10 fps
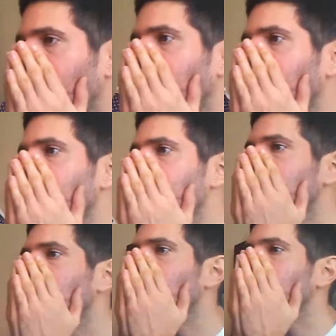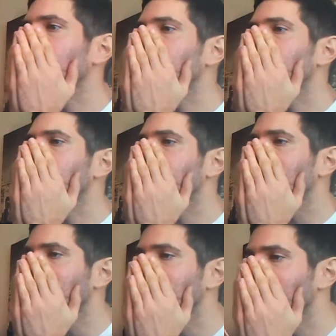please don't do
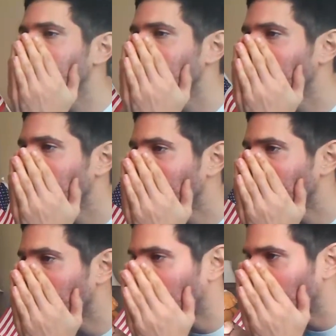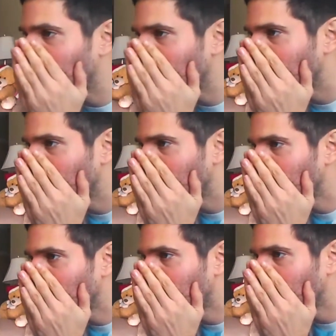this. Don't
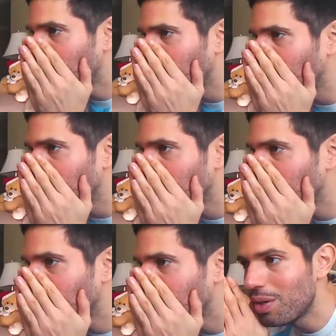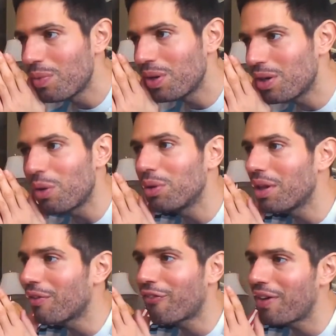do this. We know
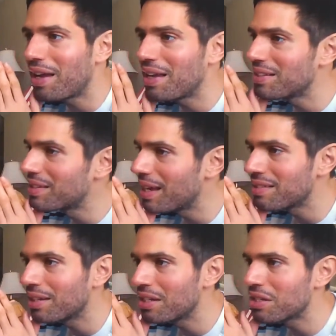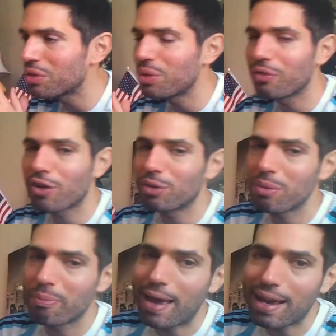that France has history of
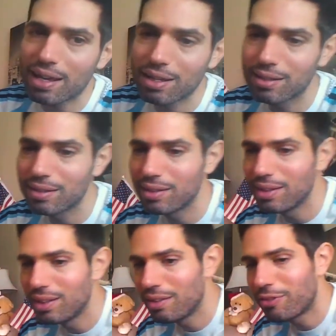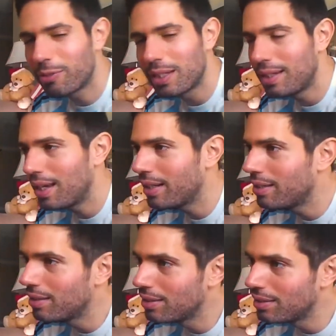coming back from the dead.